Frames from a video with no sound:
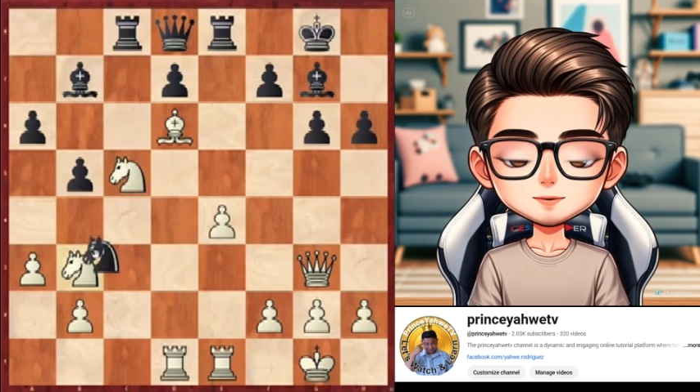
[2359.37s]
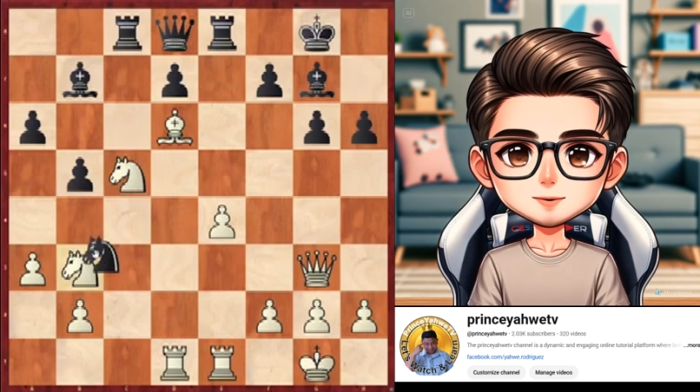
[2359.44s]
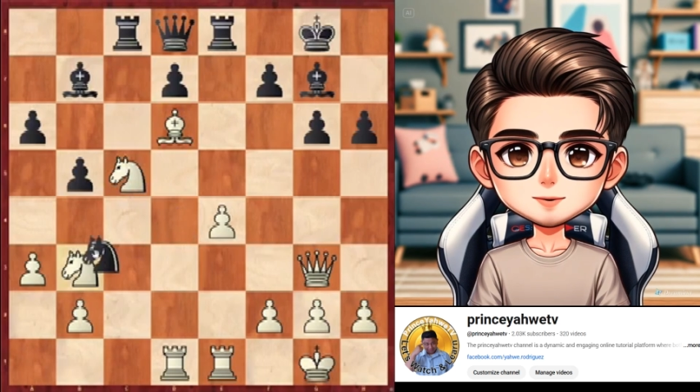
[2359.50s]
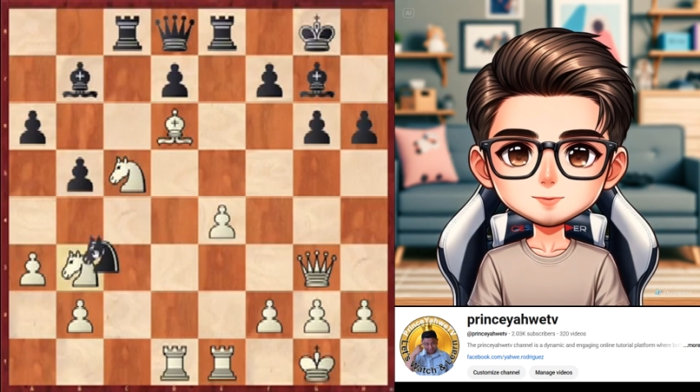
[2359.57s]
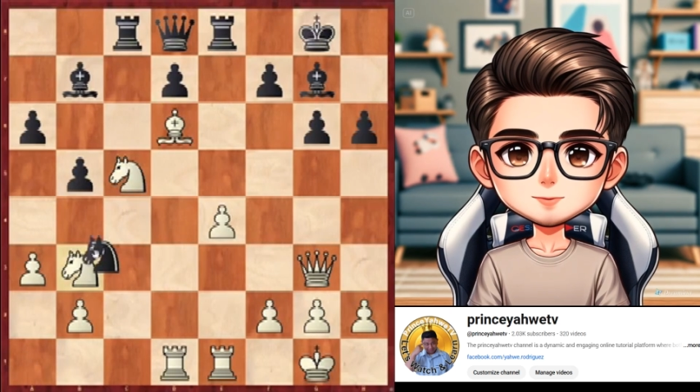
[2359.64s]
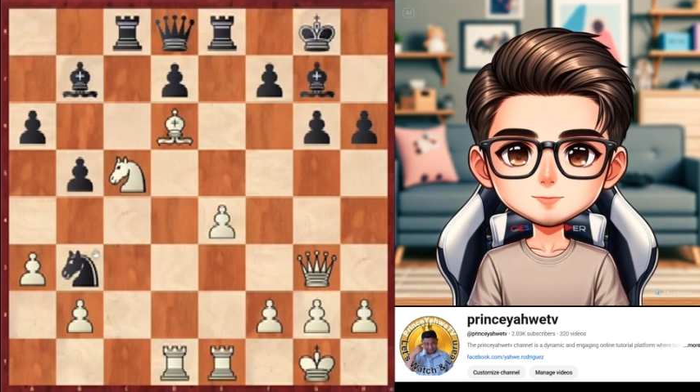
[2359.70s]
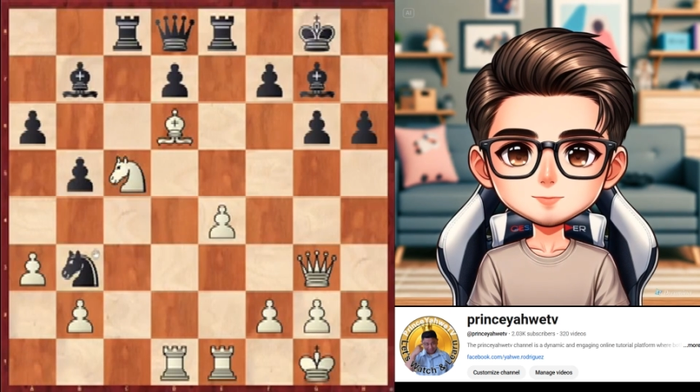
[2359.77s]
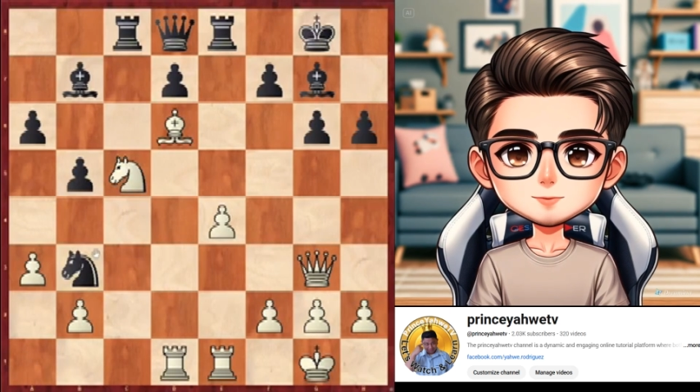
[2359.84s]

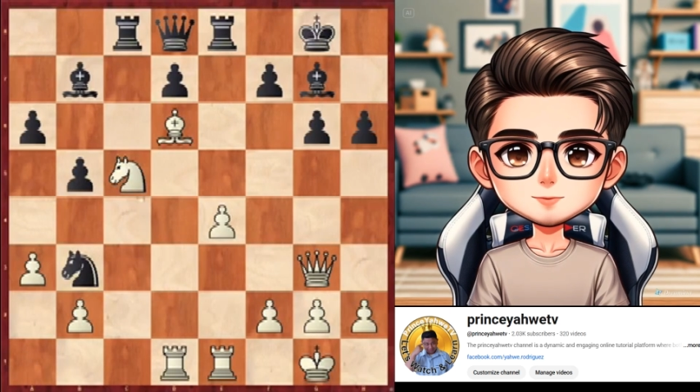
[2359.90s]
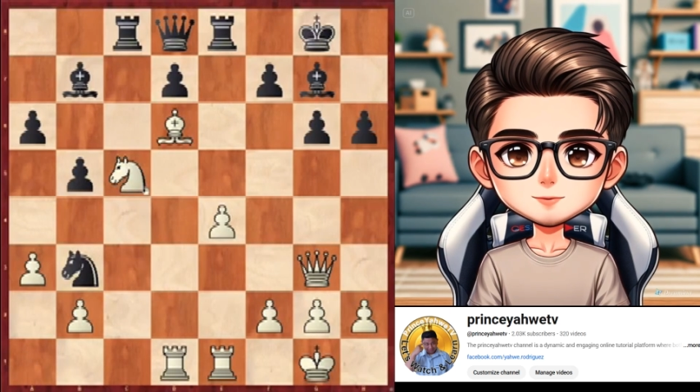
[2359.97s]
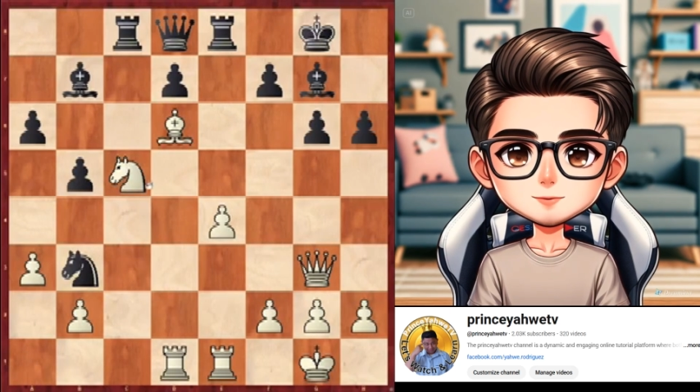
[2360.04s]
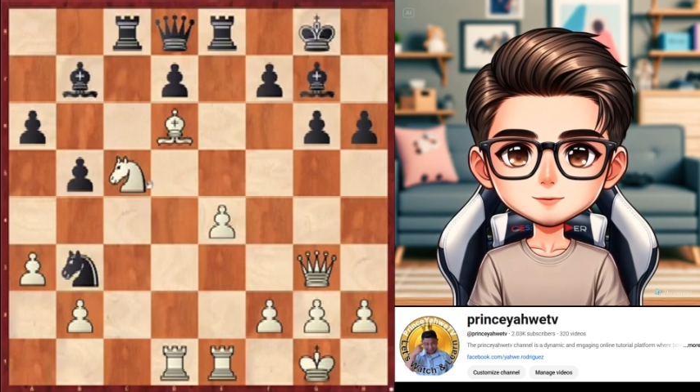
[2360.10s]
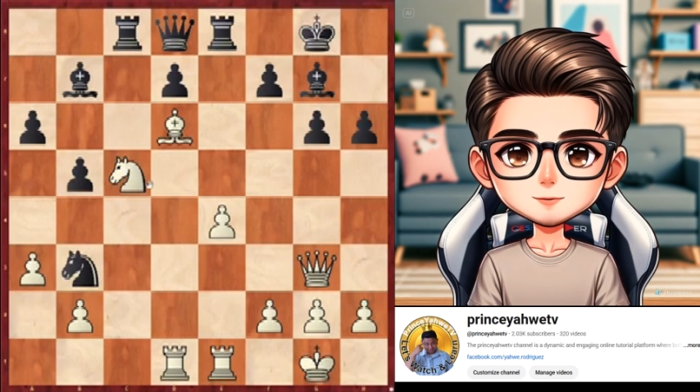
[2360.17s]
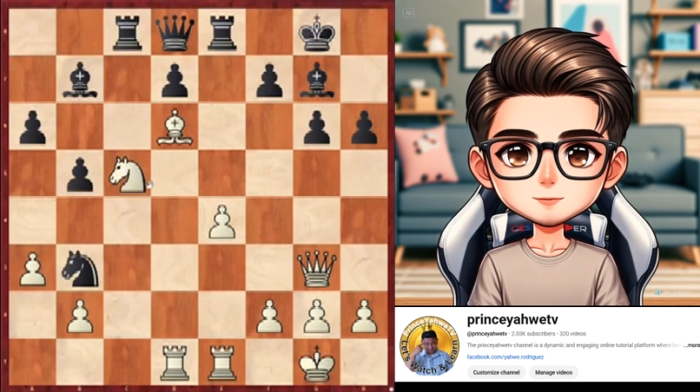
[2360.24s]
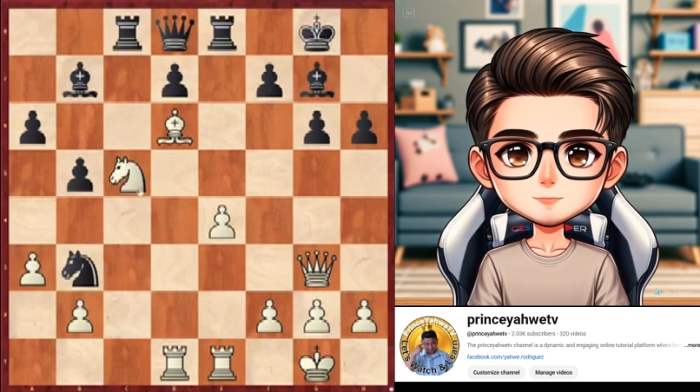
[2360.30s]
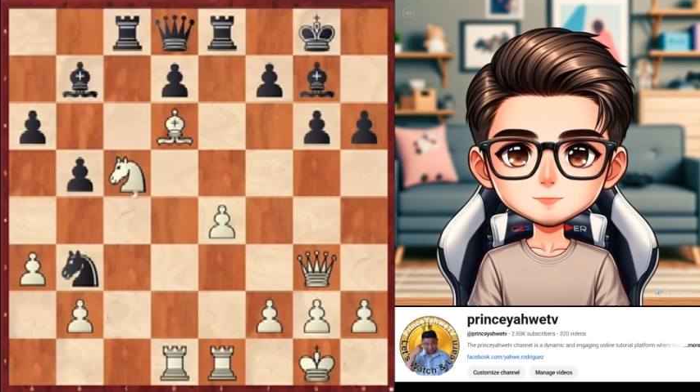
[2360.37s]
attacking the
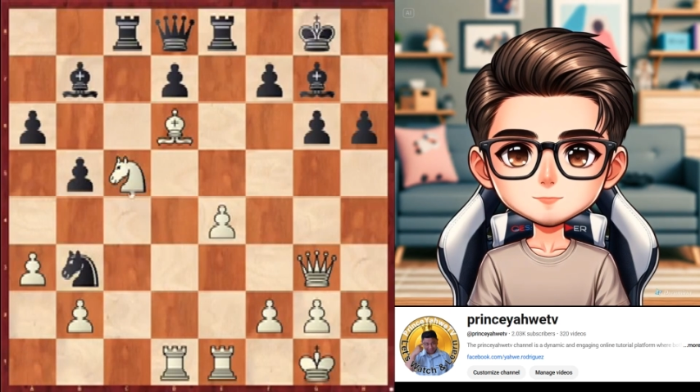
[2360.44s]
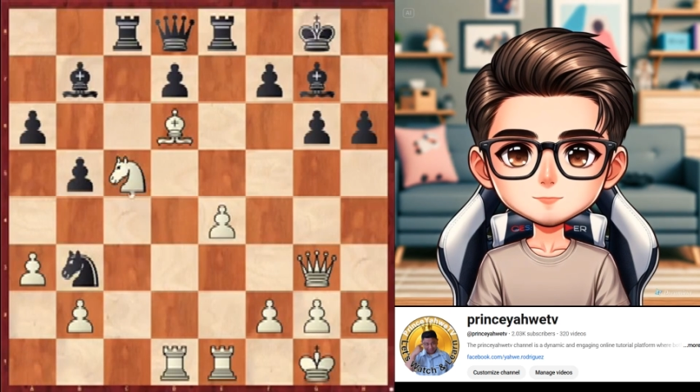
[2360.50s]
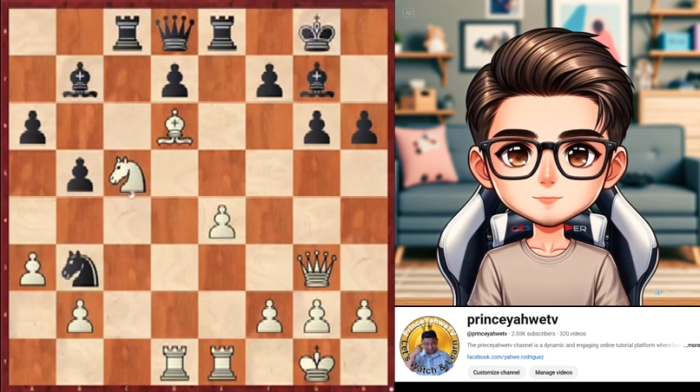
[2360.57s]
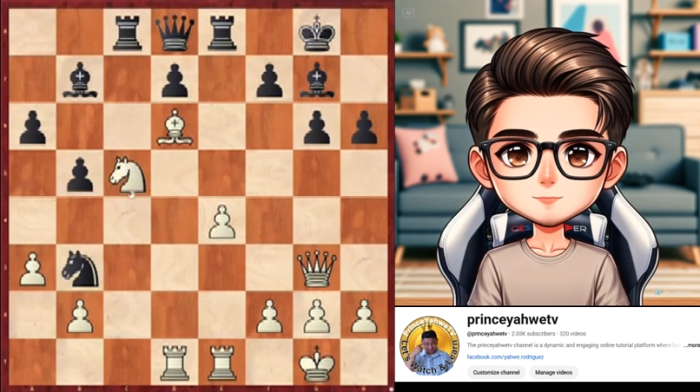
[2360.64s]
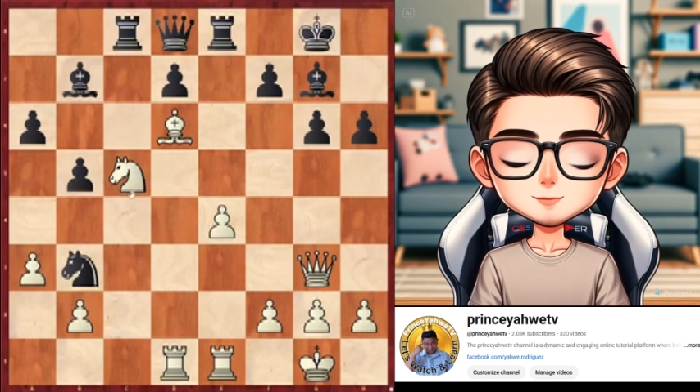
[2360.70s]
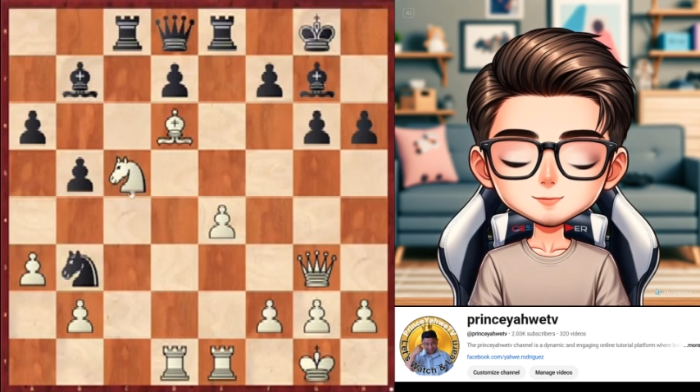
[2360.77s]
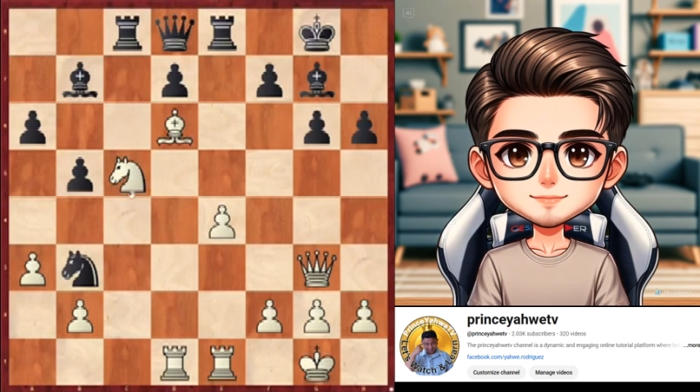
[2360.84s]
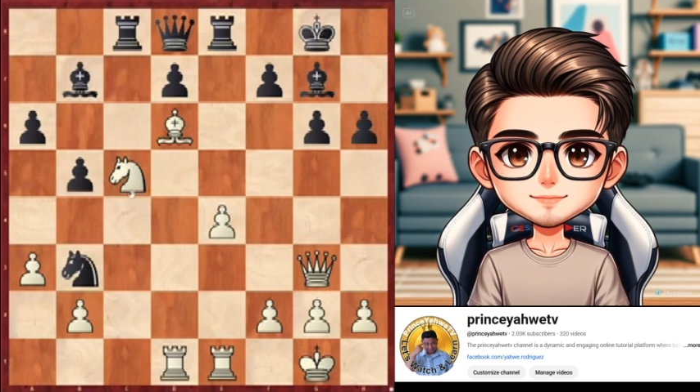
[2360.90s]
bishop,
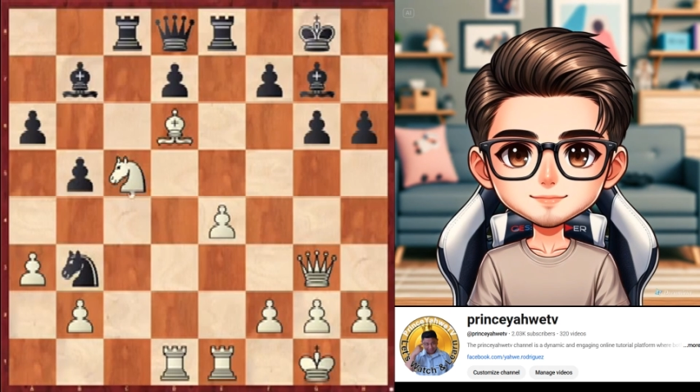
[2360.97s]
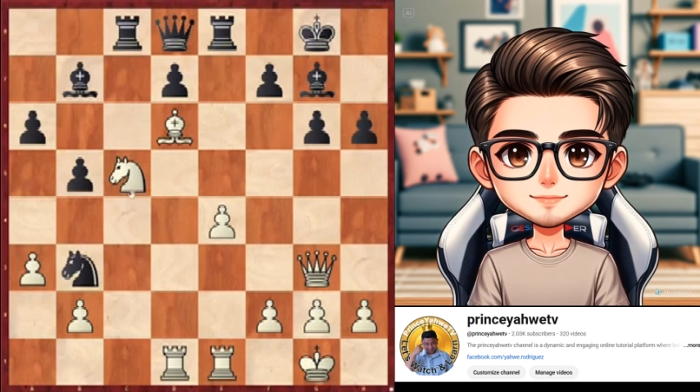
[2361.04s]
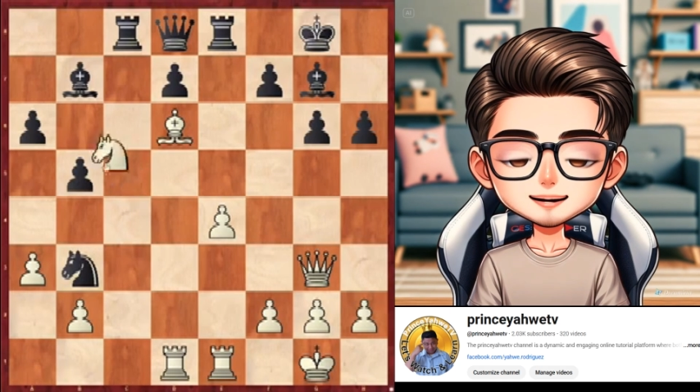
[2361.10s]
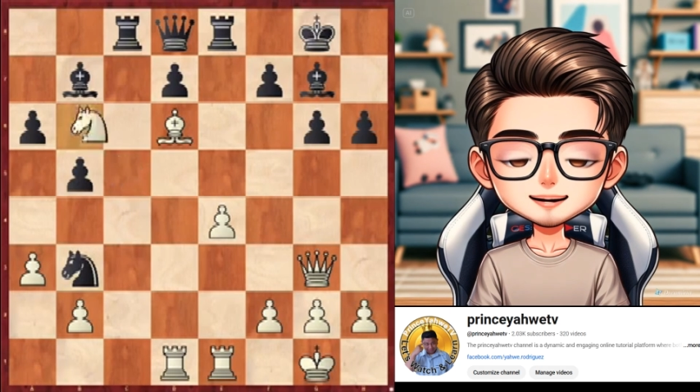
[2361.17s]
and after